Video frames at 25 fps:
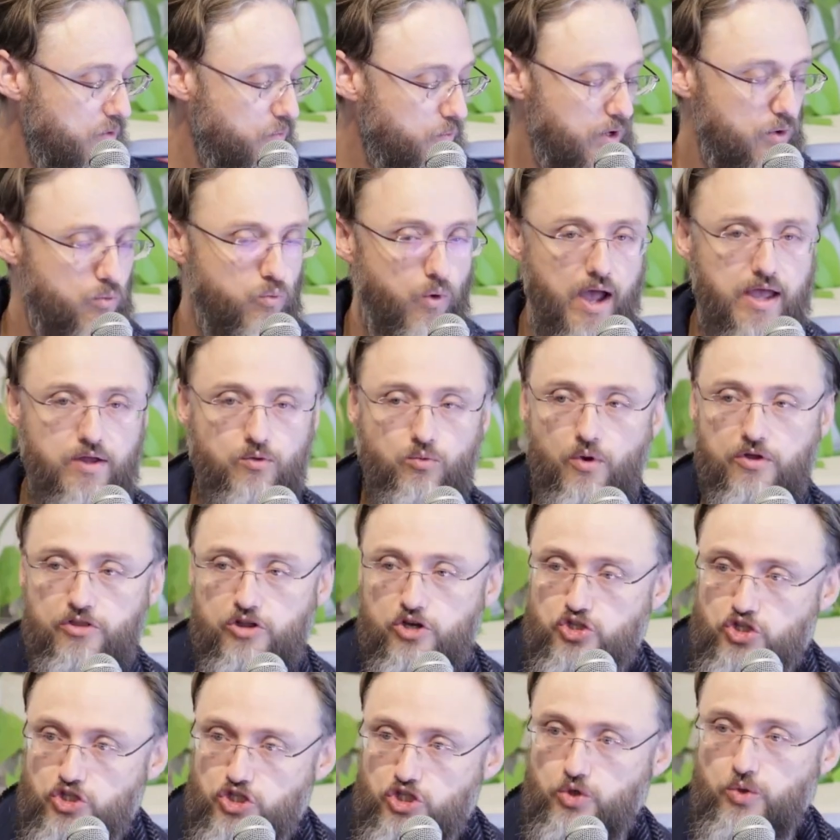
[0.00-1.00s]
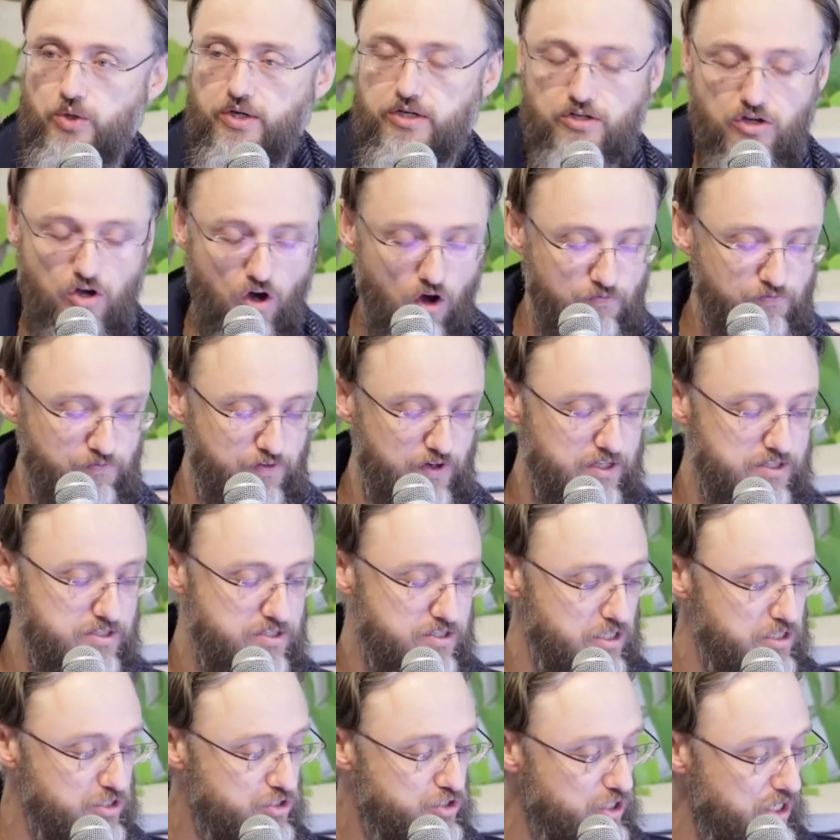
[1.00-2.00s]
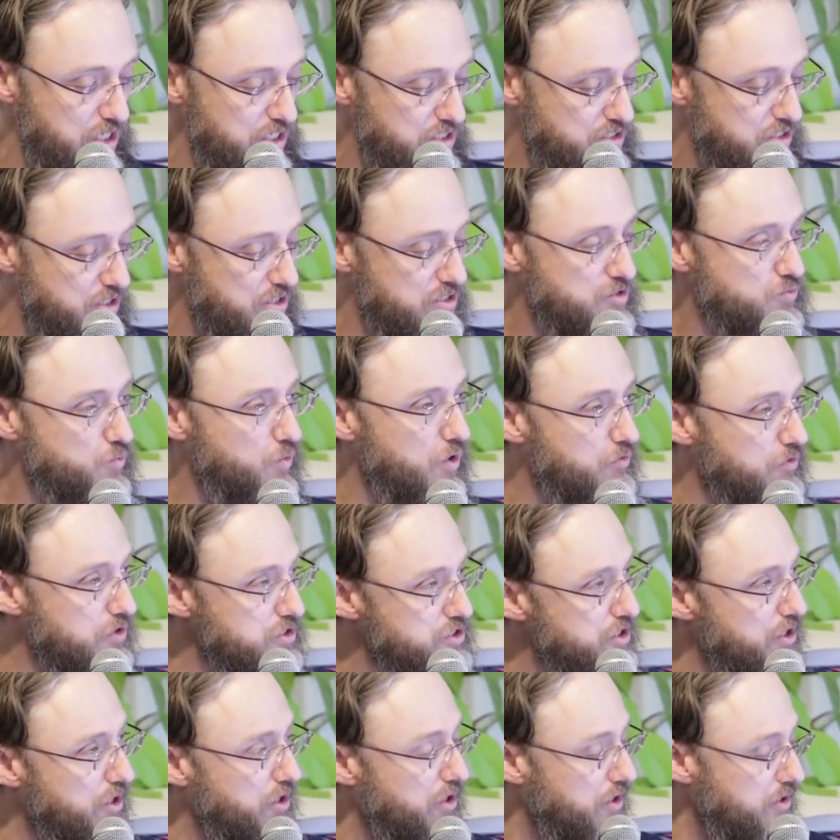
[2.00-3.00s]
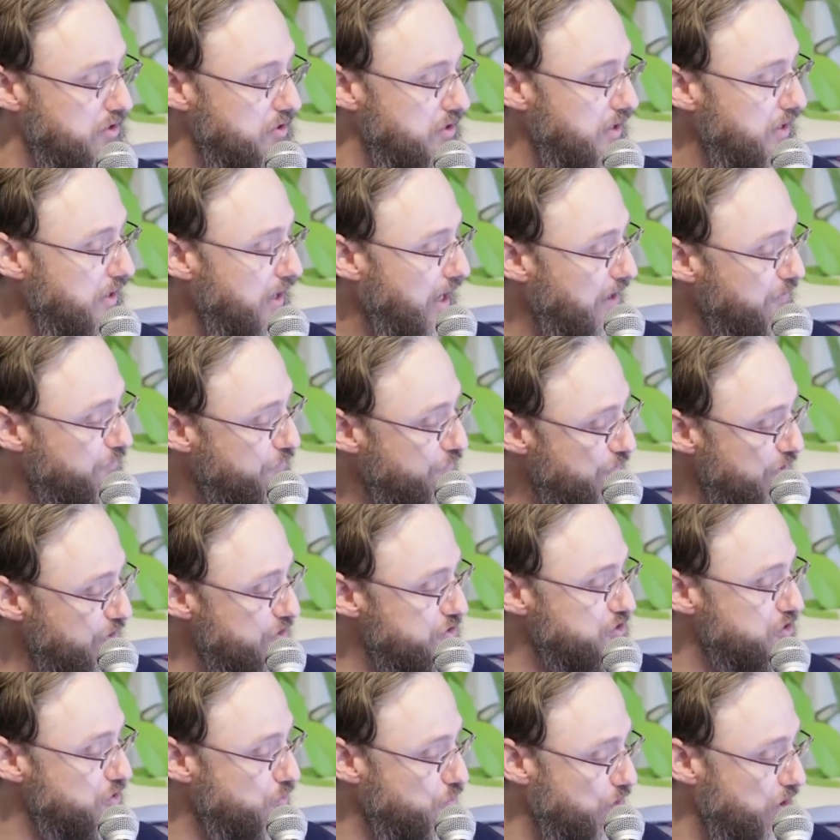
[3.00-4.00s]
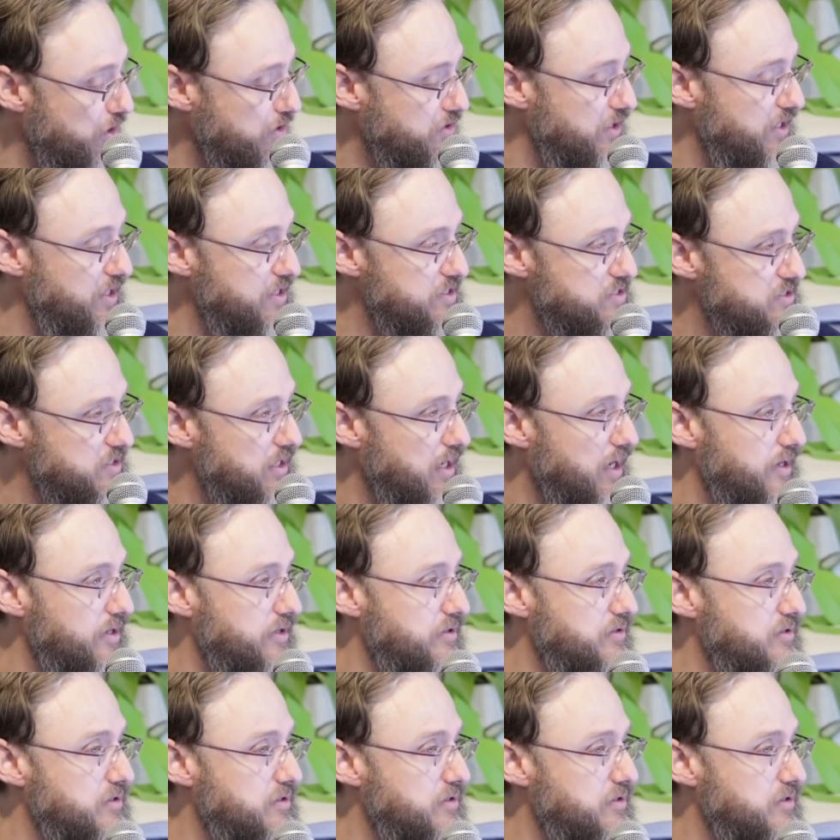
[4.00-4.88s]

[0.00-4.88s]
We wait with assured confidence that Jesus will return and finish the work that he started.